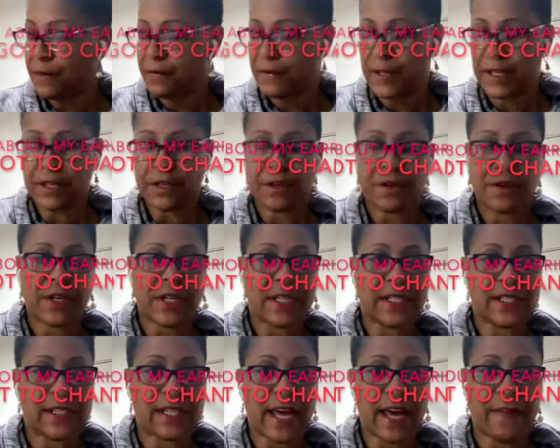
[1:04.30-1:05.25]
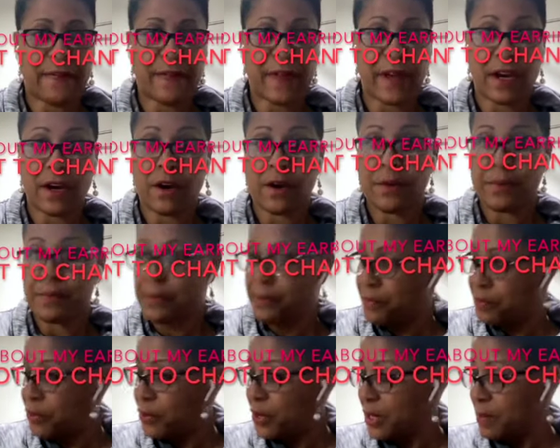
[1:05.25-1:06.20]
vendor is that they're
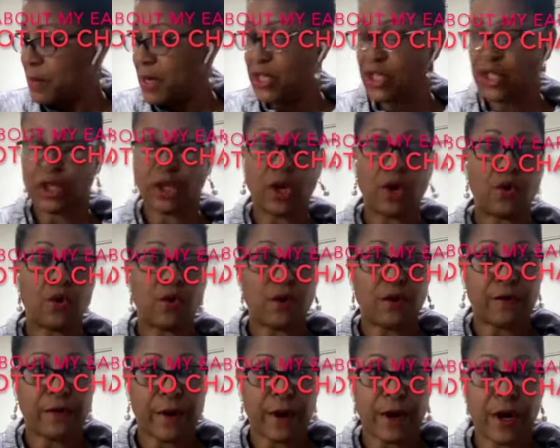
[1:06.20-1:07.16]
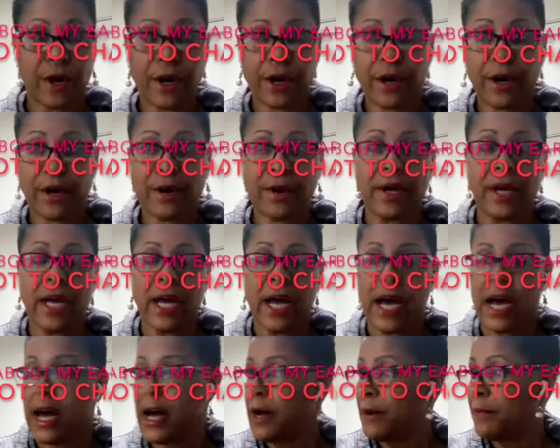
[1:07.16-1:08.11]
pretty much local for her.
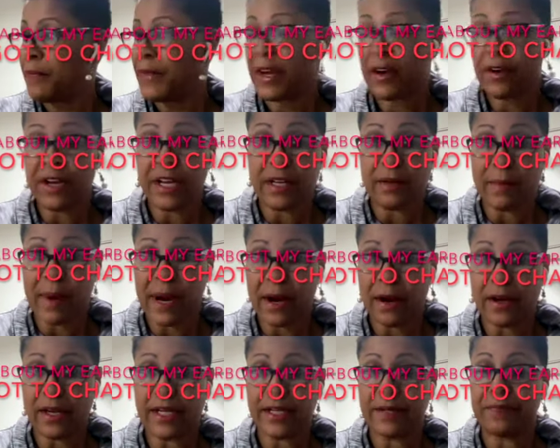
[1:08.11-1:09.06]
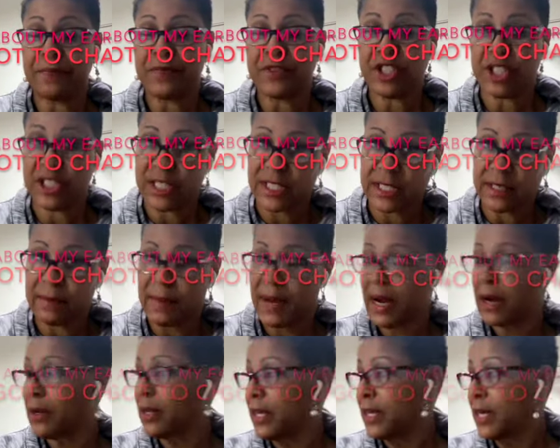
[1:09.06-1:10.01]
They're in Maryland. She's in
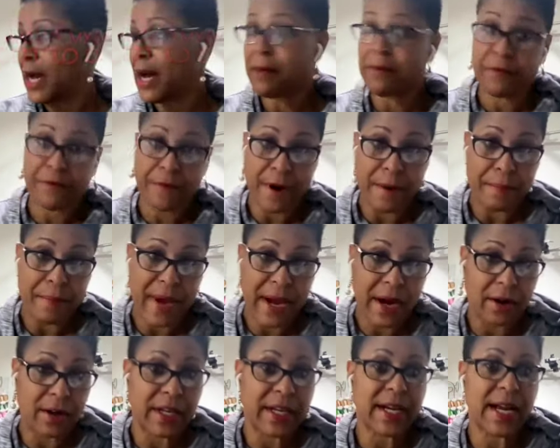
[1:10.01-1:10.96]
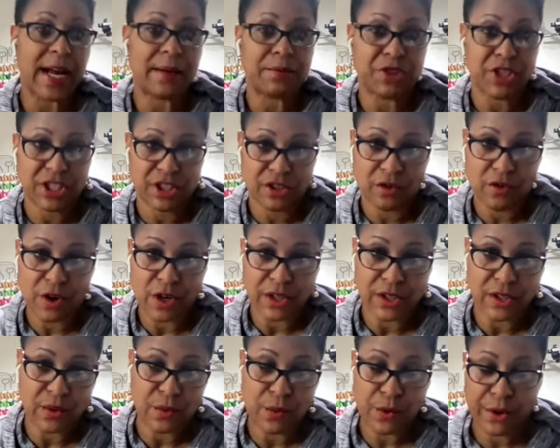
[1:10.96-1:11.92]
Maryland. I'm from Maryland. I'm just
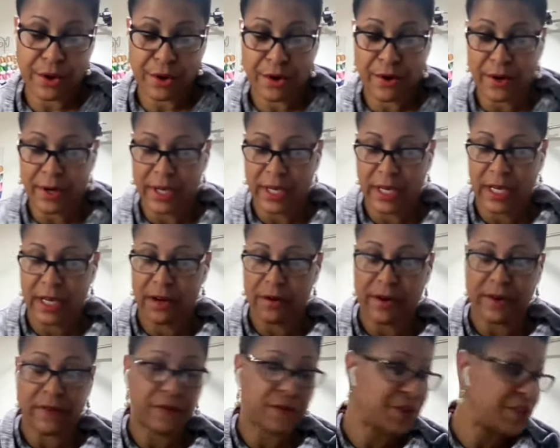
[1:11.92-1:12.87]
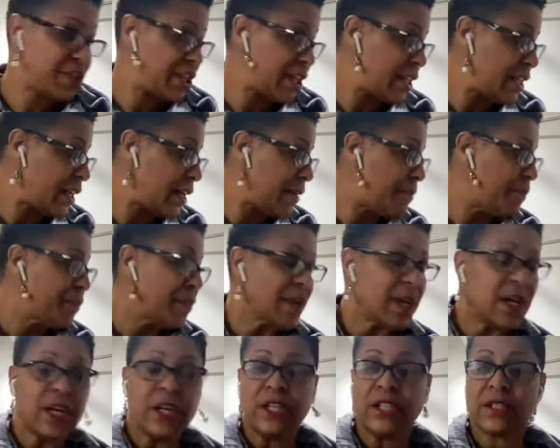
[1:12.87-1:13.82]
across the water here in Virginia.
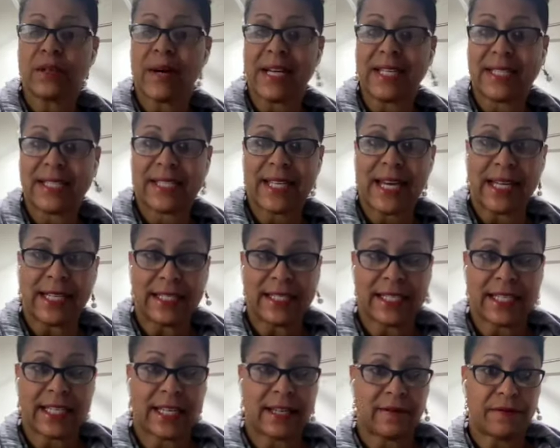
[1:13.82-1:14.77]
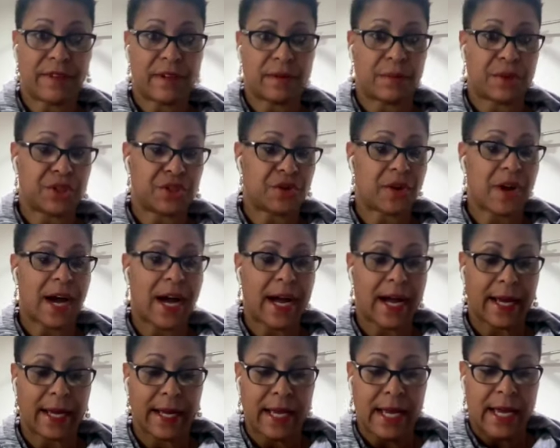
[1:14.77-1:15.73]
So I decided to give them a try.
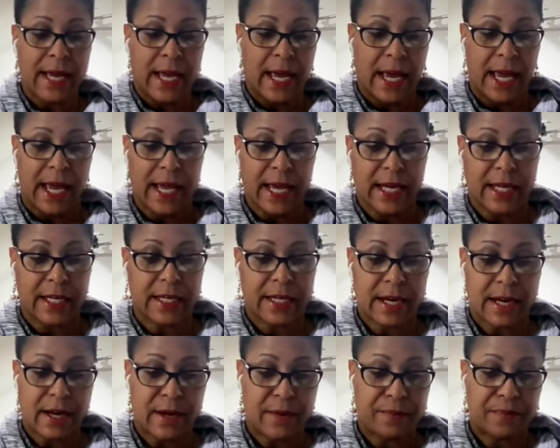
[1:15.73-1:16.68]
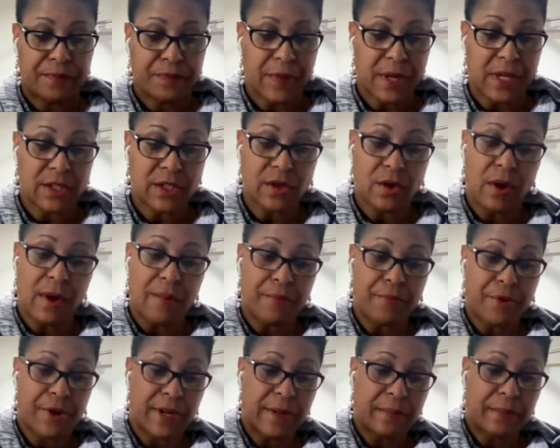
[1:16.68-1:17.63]
And so I'm
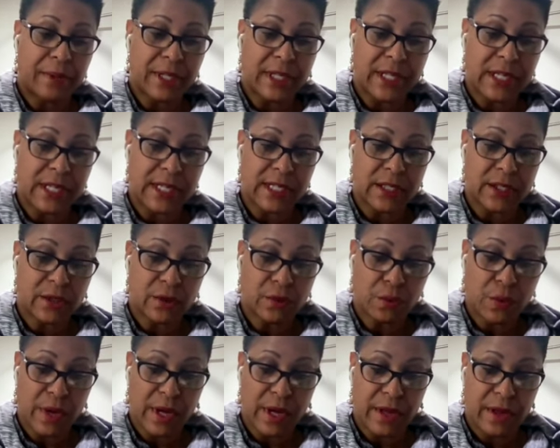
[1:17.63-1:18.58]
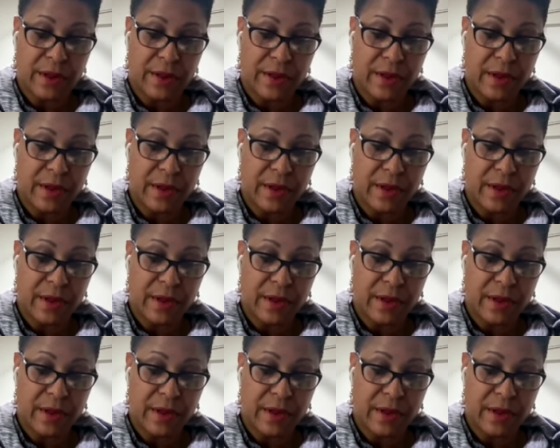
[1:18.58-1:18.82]
pretty pleased with